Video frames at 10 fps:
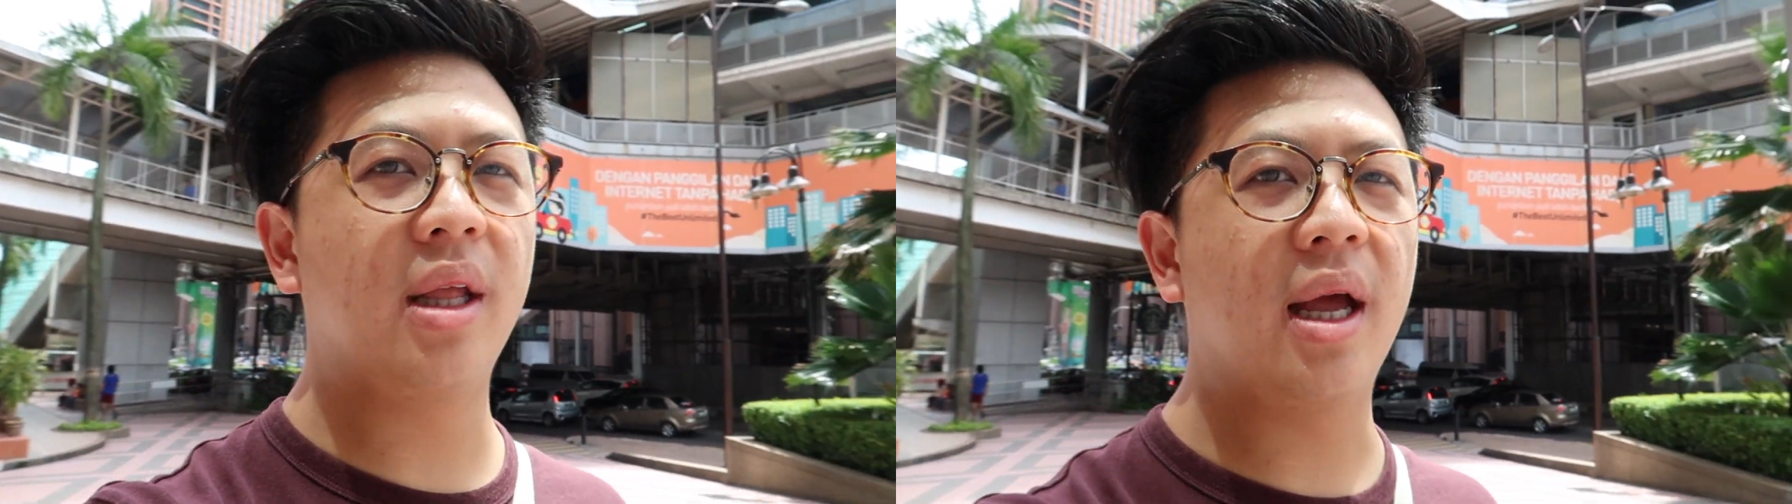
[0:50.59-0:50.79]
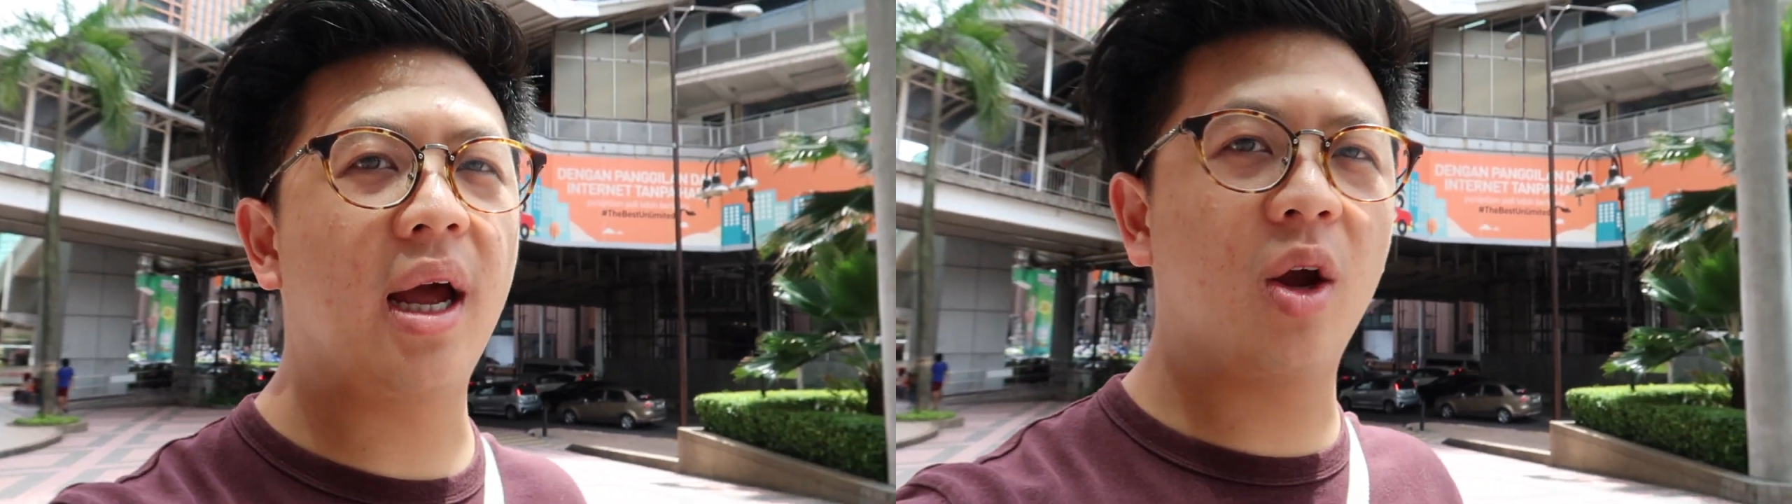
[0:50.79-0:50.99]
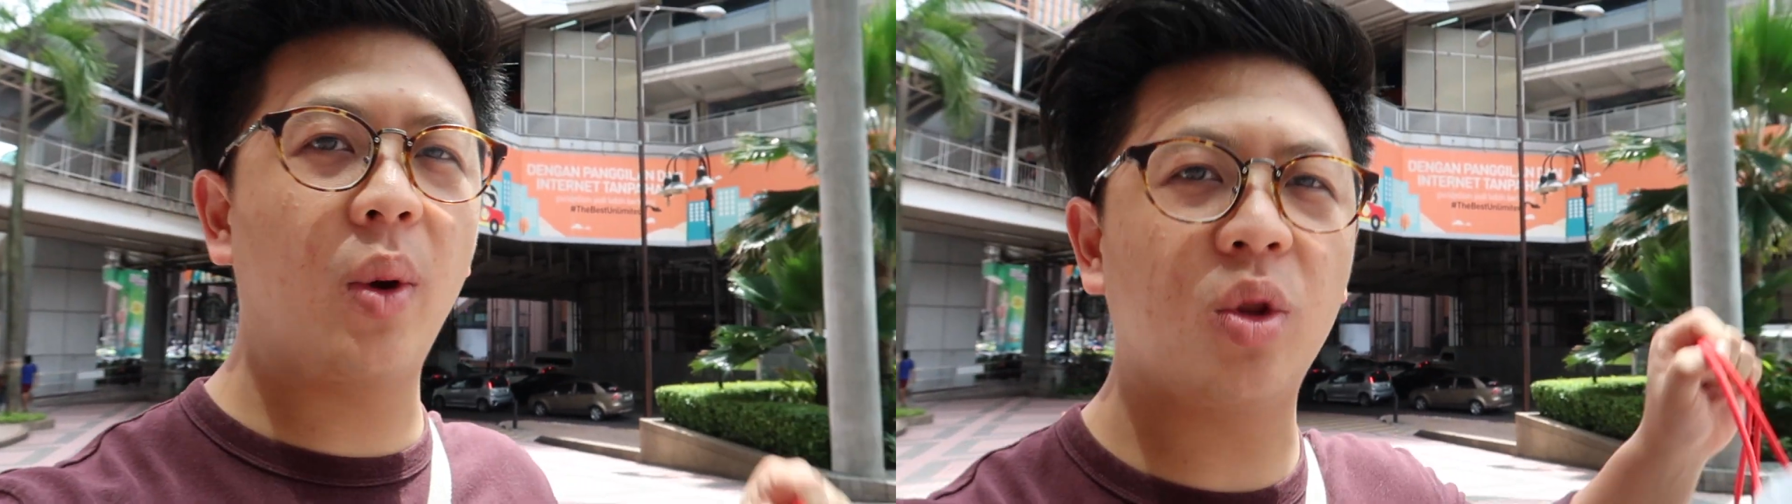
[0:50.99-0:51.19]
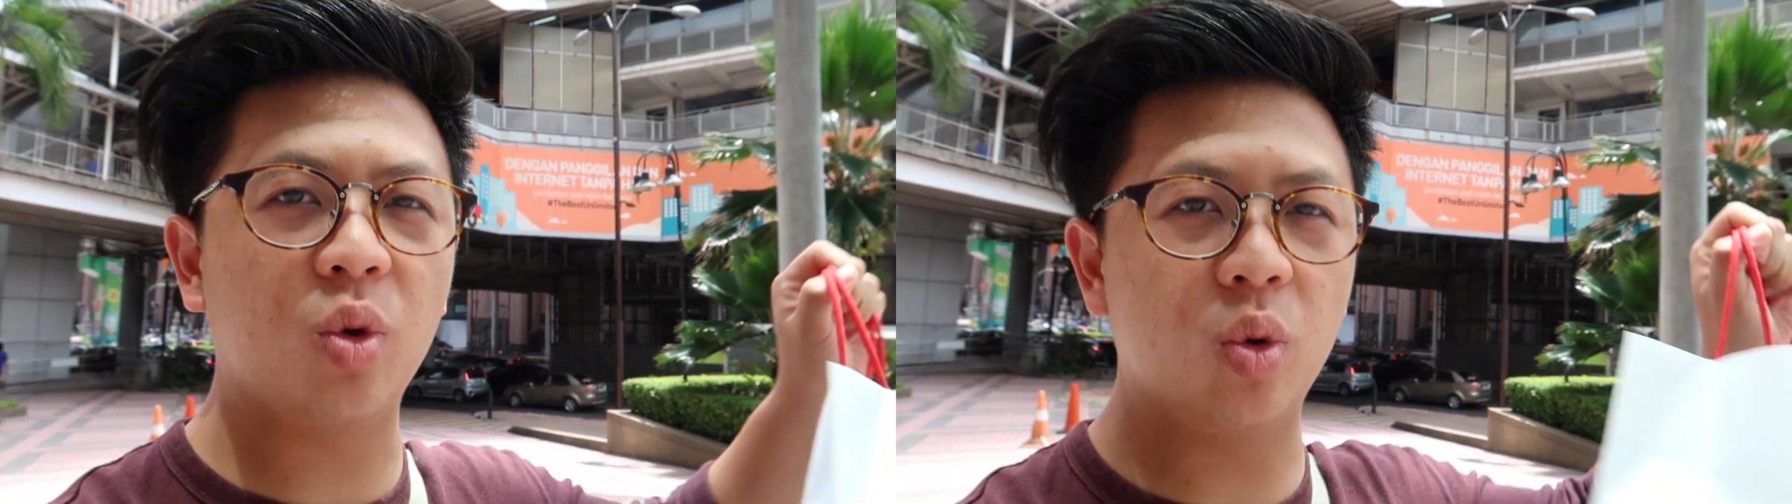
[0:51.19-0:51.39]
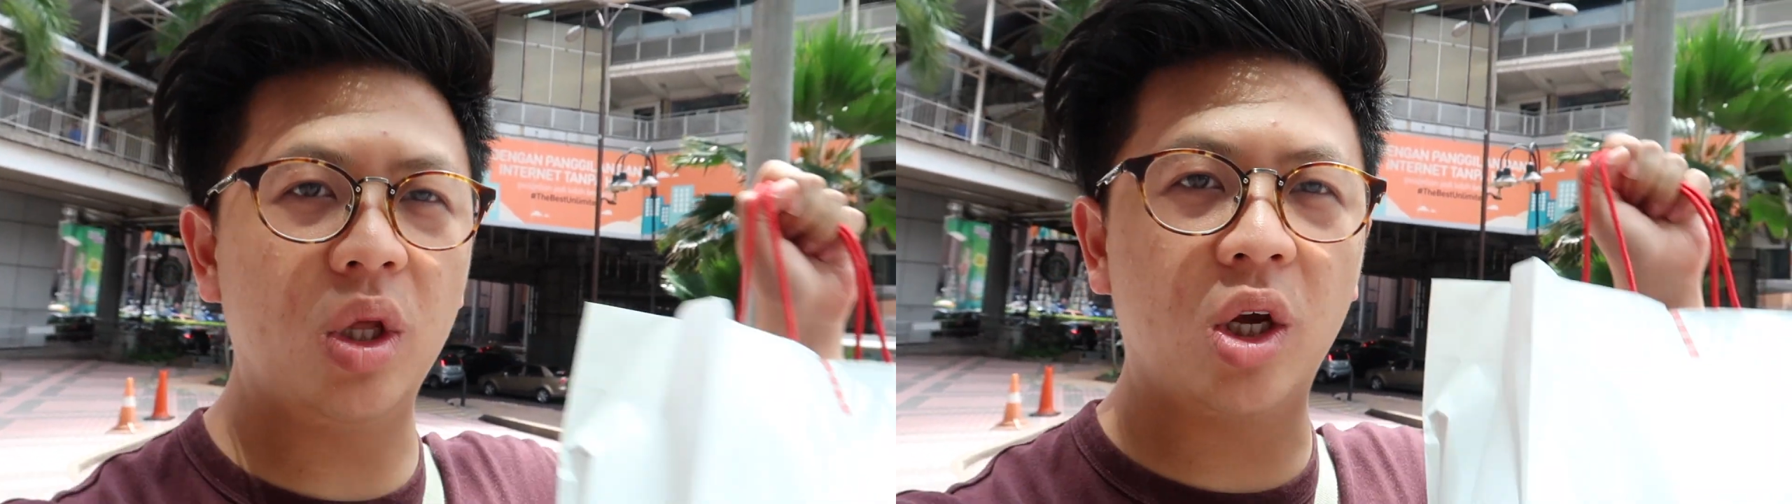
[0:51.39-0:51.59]
that I went to
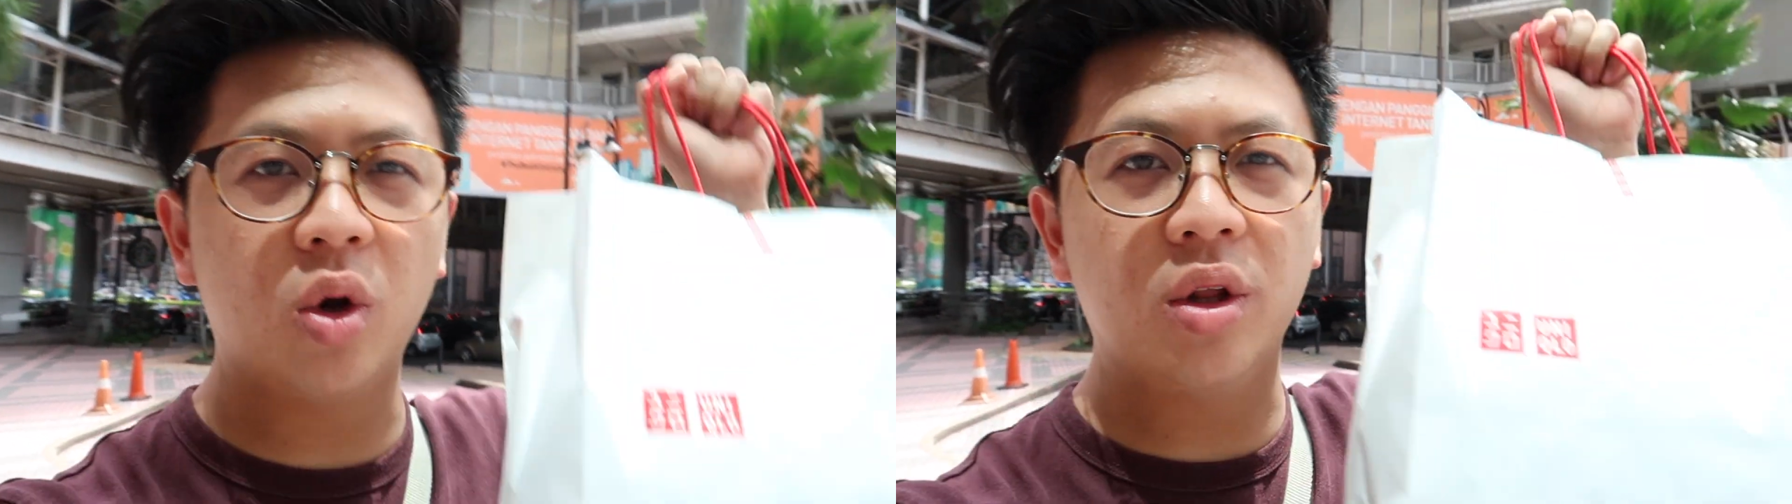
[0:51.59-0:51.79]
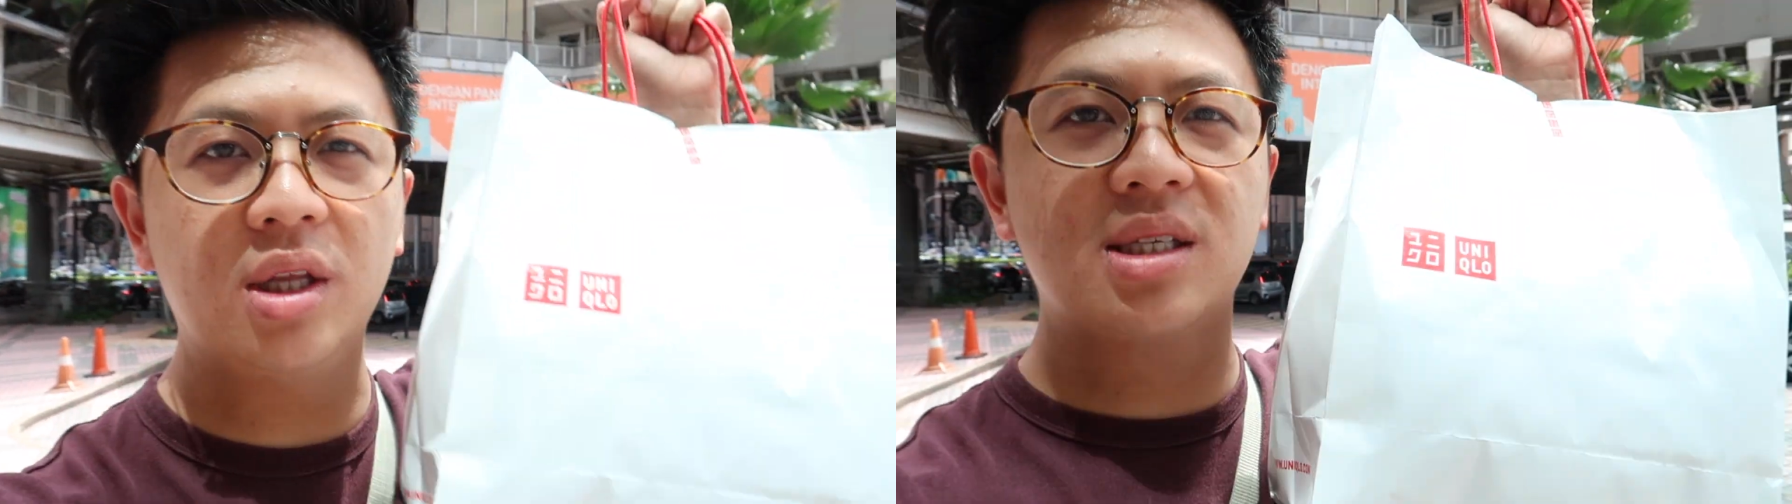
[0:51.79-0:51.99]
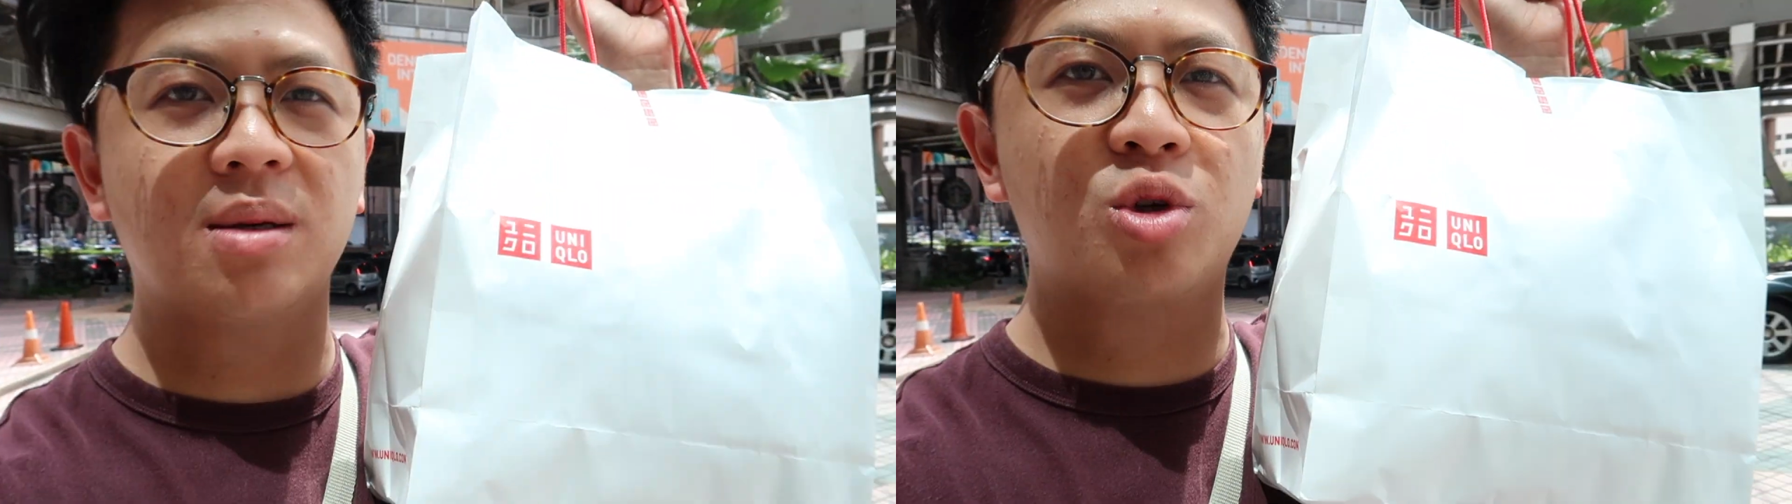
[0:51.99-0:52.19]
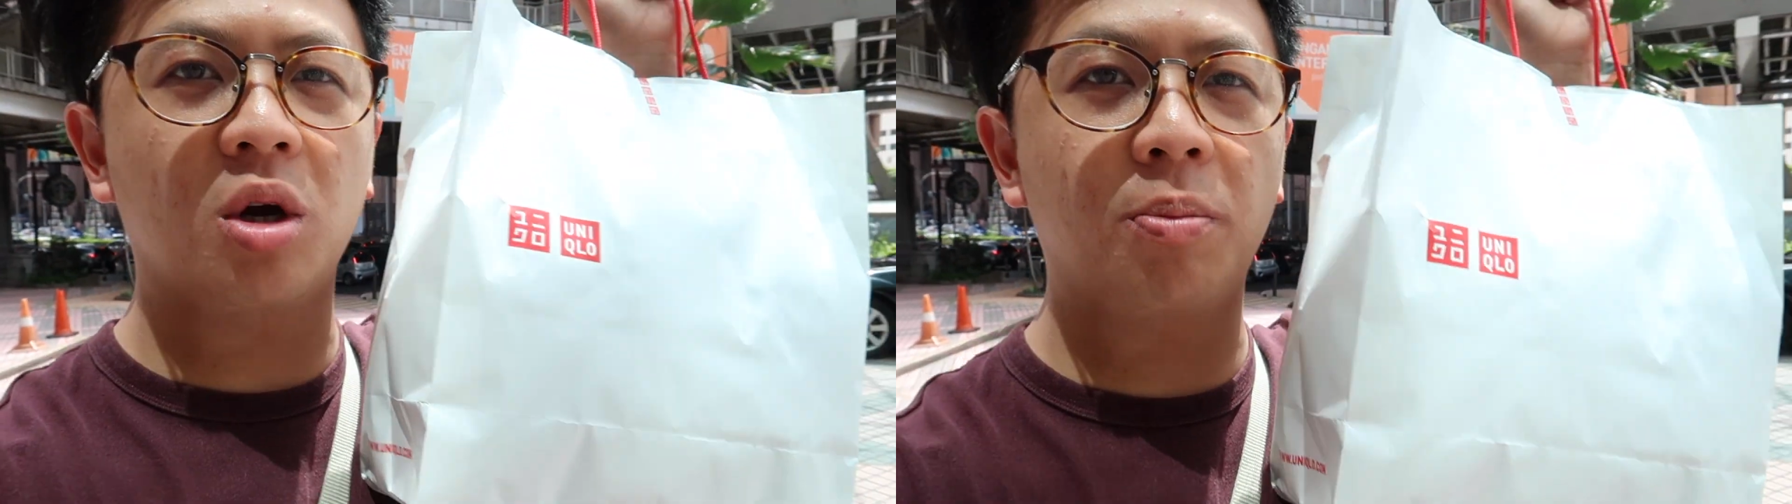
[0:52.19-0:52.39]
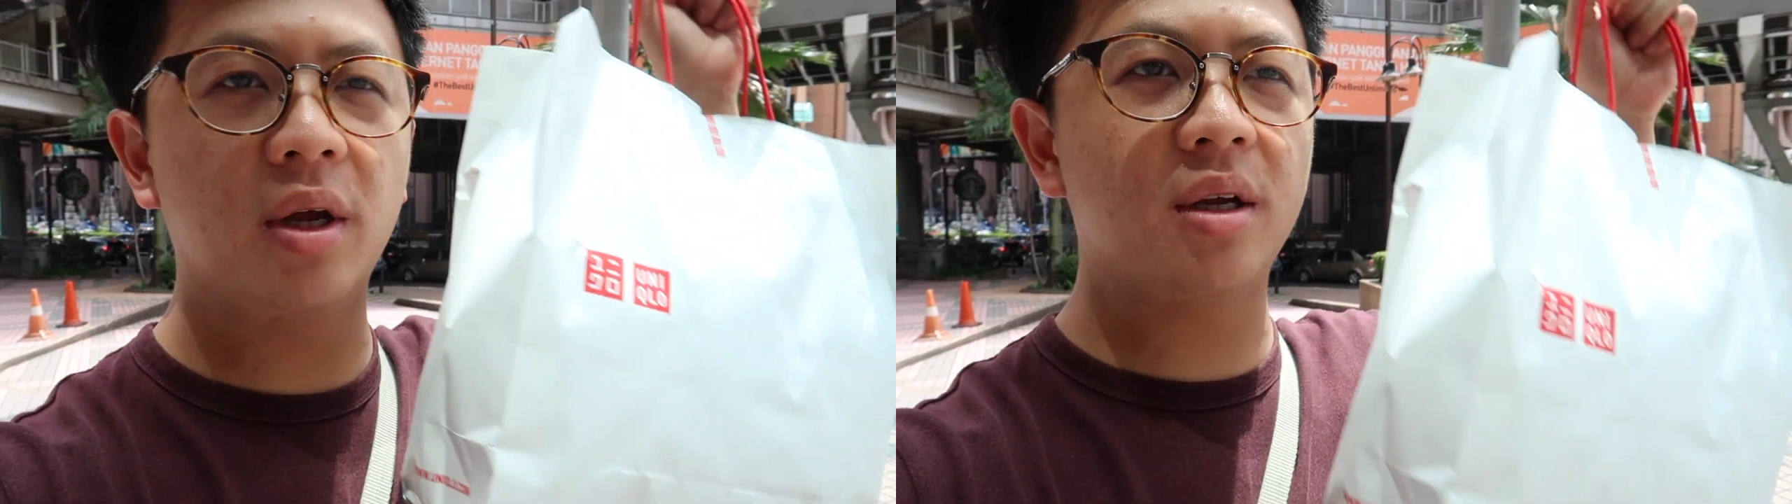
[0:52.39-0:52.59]
Uniqlo and did some shopping.